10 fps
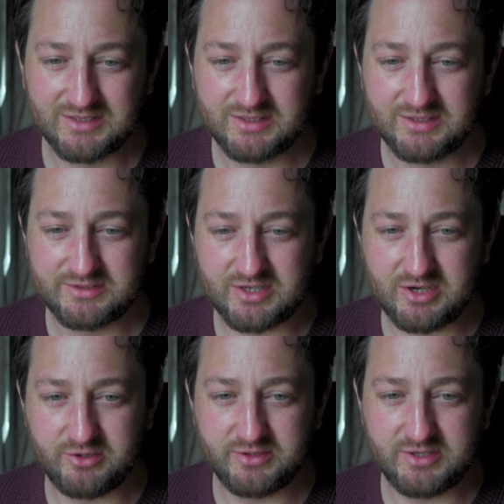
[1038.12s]

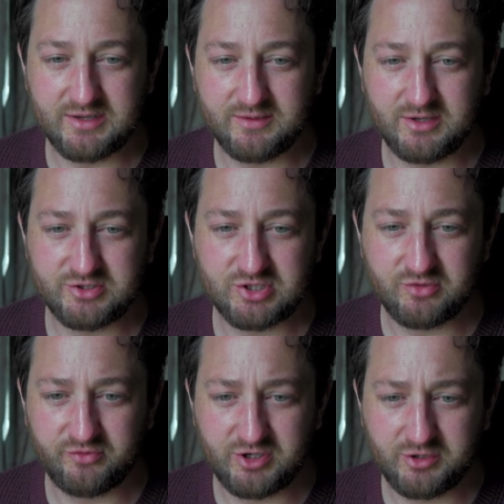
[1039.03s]
So yeah, I took a
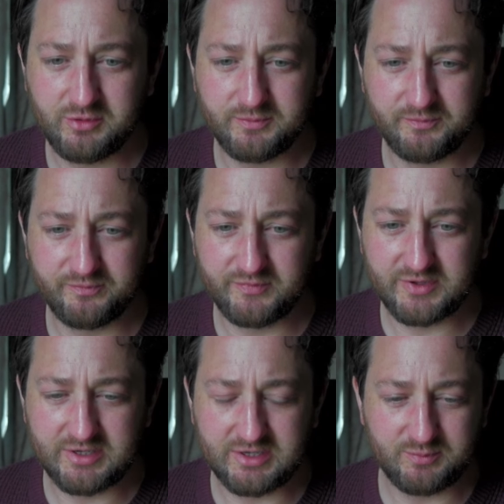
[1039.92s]
few.
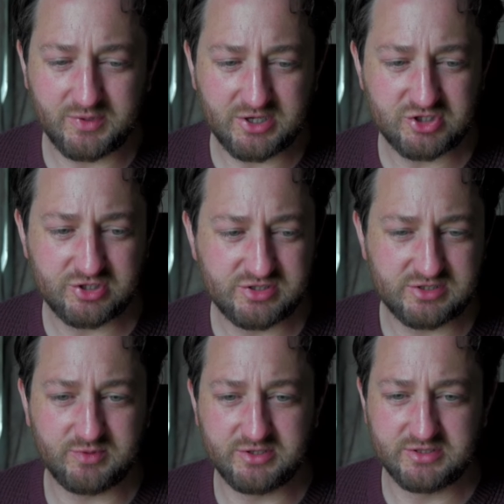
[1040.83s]
But I chose this
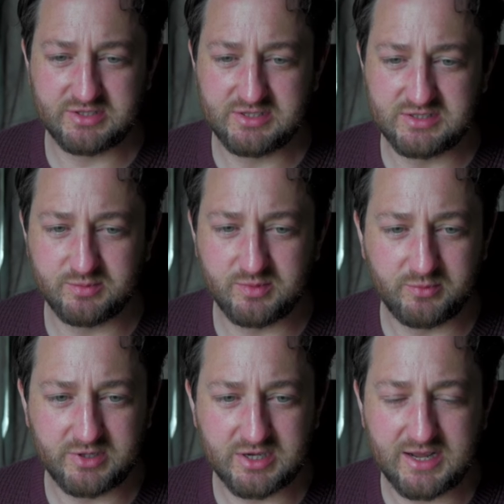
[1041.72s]
one, so this is one we're
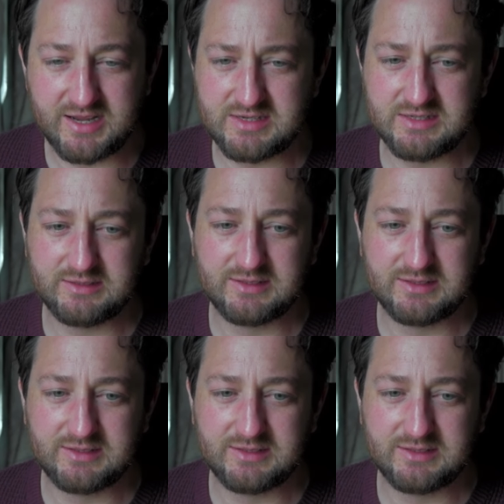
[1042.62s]
going to edit.